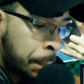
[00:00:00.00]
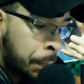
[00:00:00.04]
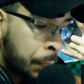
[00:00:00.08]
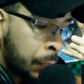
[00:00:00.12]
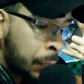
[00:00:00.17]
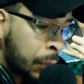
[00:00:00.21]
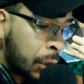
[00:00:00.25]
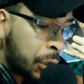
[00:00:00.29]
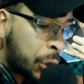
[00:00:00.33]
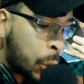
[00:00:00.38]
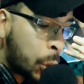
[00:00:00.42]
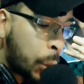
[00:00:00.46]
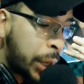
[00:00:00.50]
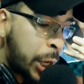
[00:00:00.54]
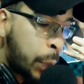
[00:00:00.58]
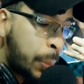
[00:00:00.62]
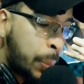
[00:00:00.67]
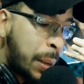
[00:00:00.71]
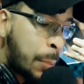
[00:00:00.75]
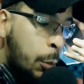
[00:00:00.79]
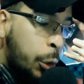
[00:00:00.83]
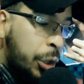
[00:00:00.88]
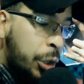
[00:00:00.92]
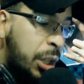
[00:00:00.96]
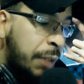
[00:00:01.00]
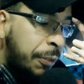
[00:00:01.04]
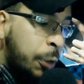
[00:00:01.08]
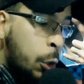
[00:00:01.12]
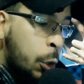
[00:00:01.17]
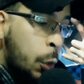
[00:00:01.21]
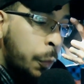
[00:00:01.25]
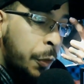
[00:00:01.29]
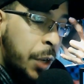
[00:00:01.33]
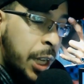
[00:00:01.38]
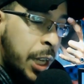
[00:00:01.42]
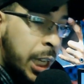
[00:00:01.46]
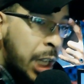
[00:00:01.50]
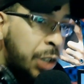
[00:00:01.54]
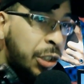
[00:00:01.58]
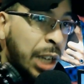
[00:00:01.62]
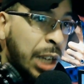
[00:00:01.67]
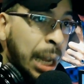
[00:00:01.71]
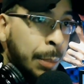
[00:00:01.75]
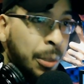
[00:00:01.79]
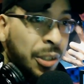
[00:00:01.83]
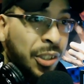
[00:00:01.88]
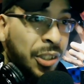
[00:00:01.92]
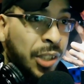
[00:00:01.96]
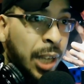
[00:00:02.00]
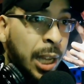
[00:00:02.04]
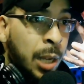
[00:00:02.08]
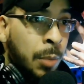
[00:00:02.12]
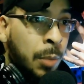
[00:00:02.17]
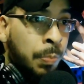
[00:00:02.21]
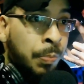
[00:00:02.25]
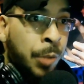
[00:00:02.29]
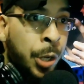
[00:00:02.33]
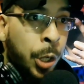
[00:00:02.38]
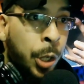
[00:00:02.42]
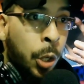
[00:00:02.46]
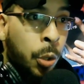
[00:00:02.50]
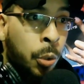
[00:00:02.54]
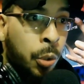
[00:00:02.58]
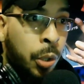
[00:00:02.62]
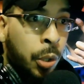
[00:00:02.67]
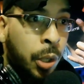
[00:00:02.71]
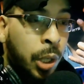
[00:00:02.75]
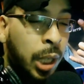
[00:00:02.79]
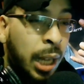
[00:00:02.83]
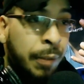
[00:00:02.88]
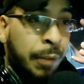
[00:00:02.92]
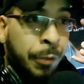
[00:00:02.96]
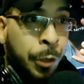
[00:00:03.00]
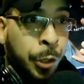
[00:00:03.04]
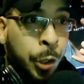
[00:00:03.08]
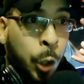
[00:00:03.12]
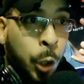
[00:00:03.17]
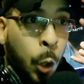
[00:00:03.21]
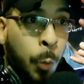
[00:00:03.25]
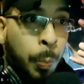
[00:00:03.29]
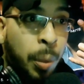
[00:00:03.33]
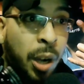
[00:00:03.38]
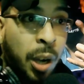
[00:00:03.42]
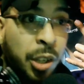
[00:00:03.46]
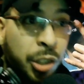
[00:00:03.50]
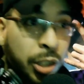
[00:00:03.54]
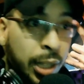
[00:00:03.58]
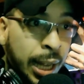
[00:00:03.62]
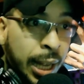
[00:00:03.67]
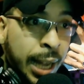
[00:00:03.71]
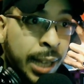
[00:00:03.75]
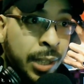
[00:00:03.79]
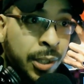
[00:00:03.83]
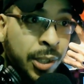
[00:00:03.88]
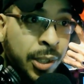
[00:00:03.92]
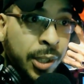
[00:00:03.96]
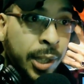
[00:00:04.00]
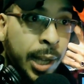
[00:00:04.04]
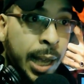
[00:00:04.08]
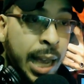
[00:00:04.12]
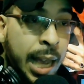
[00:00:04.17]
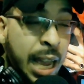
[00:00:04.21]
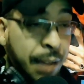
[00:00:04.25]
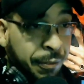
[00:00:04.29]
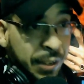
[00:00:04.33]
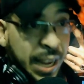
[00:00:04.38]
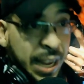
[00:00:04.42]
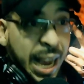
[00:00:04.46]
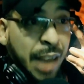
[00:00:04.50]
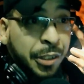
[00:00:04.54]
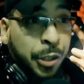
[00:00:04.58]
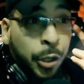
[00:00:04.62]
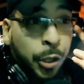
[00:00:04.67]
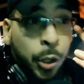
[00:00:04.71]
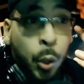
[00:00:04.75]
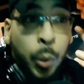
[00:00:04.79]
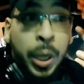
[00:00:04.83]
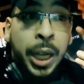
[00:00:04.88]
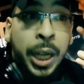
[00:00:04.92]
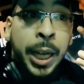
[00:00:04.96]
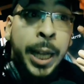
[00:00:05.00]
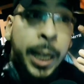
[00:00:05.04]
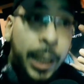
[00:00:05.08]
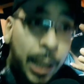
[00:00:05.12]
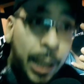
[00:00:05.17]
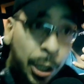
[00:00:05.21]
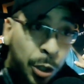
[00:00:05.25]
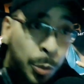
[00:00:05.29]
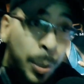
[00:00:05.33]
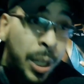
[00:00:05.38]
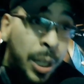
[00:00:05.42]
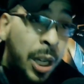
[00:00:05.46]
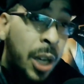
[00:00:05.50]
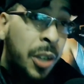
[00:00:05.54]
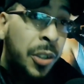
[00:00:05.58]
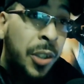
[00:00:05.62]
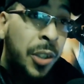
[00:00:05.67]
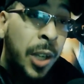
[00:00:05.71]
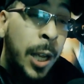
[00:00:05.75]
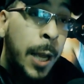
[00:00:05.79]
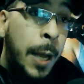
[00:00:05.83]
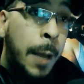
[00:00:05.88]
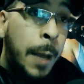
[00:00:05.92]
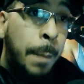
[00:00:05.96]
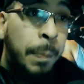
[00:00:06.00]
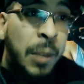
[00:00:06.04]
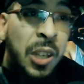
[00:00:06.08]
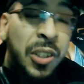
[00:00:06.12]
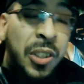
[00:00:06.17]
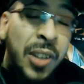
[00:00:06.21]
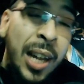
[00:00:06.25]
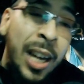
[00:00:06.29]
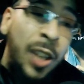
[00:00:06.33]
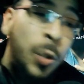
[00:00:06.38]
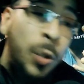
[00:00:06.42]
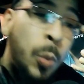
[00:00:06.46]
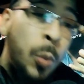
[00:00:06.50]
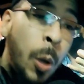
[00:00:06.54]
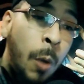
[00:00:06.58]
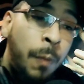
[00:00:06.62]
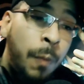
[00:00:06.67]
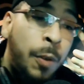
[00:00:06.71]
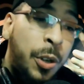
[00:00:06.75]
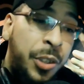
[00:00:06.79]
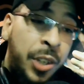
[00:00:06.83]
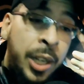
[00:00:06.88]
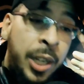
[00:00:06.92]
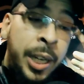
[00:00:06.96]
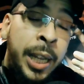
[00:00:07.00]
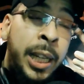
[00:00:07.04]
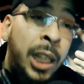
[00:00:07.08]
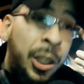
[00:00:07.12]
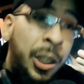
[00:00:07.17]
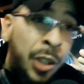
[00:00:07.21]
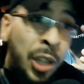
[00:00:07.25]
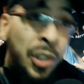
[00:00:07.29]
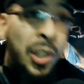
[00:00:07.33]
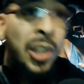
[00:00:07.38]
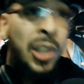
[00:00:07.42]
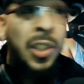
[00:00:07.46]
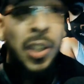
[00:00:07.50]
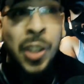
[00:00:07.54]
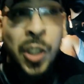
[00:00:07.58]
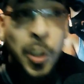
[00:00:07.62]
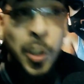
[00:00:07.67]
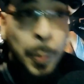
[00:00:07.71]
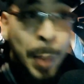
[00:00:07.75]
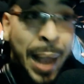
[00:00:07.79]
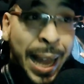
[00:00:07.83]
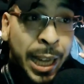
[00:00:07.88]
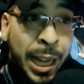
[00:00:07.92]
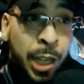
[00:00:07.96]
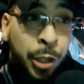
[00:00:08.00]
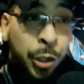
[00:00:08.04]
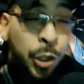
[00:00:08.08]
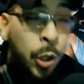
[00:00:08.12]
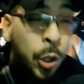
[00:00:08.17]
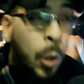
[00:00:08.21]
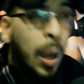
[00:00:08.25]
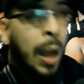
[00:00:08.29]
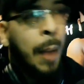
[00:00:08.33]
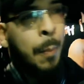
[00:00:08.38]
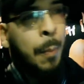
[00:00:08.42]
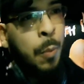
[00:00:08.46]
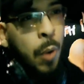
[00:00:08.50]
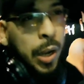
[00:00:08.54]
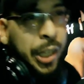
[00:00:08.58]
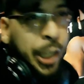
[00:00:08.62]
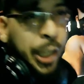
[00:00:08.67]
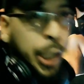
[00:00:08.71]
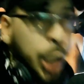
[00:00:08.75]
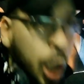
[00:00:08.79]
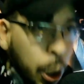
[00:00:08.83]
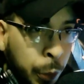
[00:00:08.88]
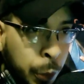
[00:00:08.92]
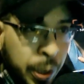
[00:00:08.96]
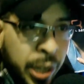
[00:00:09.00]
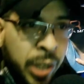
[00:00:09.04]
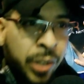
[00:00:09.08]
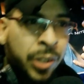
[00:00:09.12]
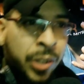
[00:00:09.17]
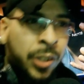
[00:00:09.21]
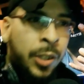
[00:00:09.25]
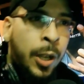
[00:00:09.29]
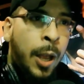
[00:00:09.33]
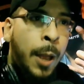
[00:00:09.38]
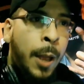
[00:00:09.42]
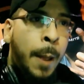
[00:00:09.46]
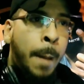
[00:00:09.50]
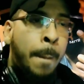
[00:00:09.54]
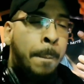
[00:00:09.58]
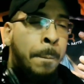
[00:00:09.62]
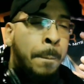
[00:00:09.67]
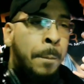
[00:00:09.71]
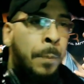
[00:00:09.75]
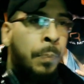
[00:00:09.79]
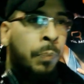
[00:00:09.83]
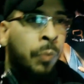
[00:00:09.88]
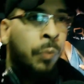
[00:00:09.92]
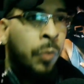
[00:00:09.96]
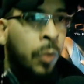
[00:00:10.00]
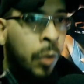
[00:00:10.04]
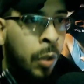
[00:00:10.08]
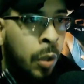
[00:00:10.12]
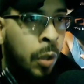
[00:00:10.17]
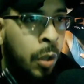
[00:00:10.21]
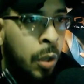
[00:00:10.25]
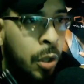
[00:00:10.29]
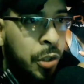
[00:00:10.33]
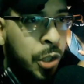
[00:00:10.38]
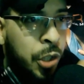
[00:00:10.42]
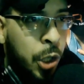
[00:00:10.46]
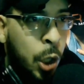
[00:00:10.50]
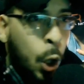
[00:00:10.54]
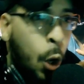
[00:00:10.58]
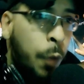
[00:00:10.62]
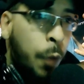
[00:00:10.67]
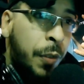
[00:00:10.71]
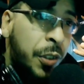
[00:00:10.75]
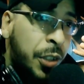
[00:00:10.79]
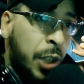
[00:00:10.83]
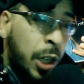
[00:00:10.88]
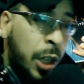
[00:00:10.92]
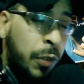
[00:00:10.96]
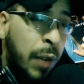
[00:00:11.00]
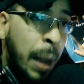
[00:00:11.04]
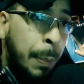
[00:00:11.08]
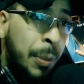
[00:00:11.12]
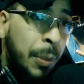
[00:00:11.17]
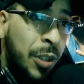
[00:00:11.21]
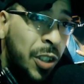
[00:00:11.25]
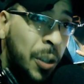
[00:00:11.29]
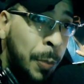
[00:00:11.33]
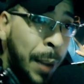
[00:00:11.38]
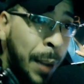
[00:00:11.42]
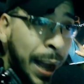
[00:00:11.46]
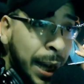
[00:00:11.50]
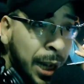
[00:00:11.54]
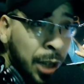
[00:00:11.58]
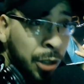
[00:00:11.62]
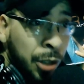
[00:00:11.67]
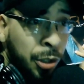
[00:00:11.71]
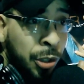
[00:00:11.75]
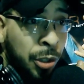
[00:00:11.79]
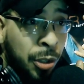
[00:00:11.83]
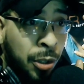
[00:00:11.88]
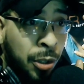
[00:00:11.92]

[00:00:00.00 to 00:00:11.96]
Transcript: So it'll be more difficult for Nicky Jam to say, clever, dope punchlines if he has to do it in English, because he's not as well versed in English as he is in Spanish. So I'm curious to know if he's going to rap in Spanish.